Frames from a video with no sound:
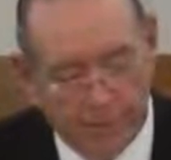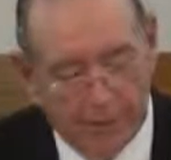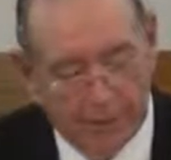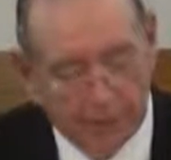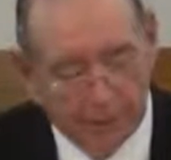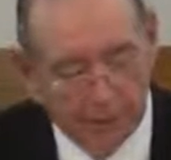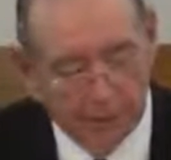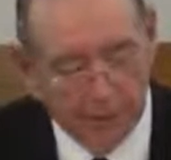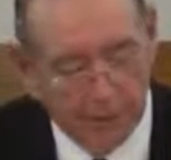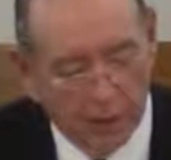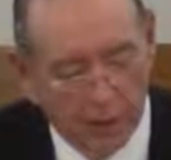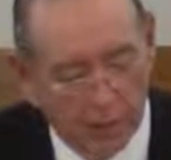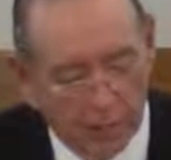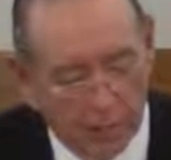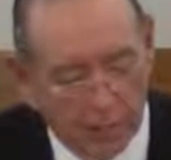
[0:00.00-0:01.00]
guess it's a
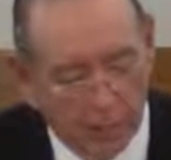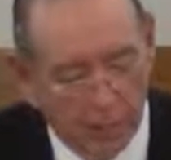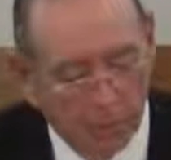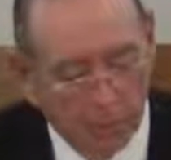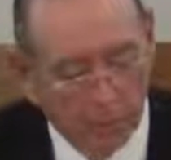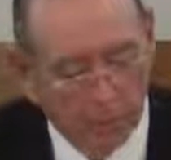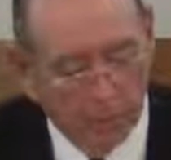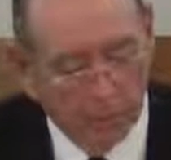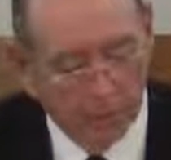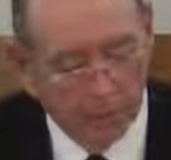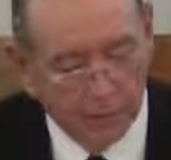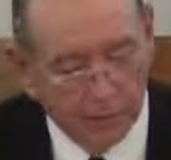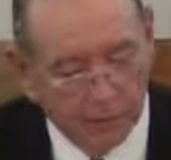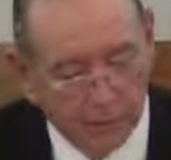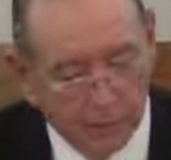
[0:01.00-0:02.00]
night for poetry
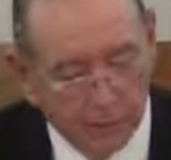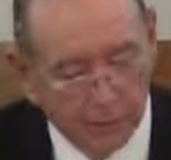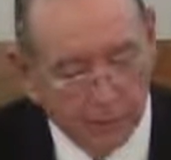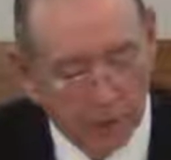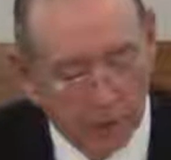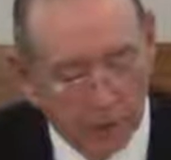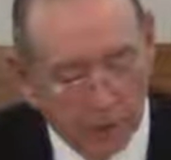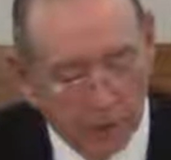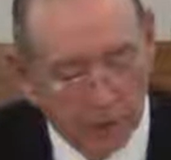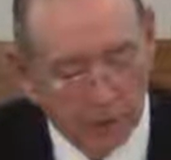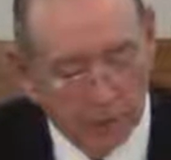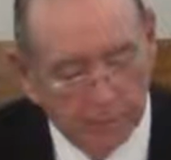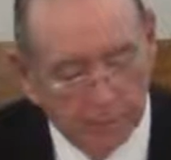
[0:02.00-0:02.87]
because I'm going to read you one.